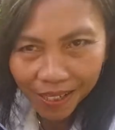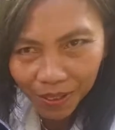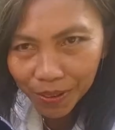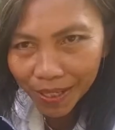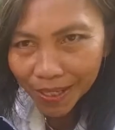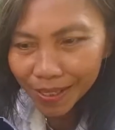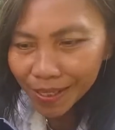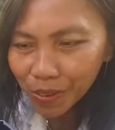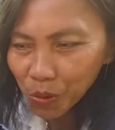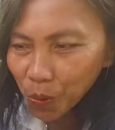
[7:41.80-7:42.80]
Okay,
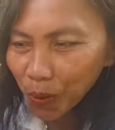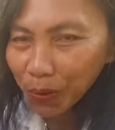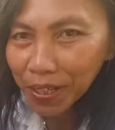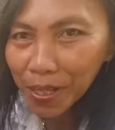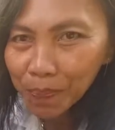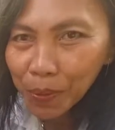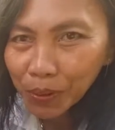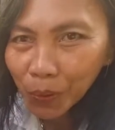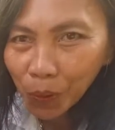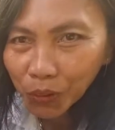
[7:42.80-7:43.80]
so we already
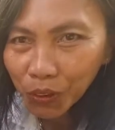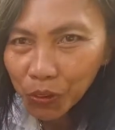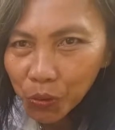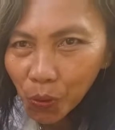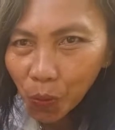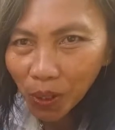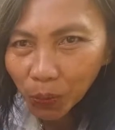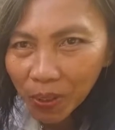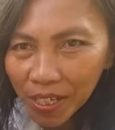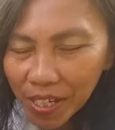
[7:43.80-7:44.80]
put the water, so
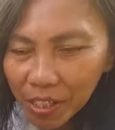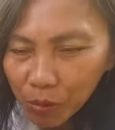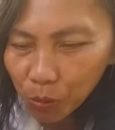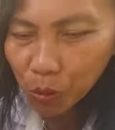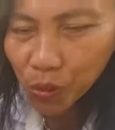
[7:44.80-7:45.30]
what we need is to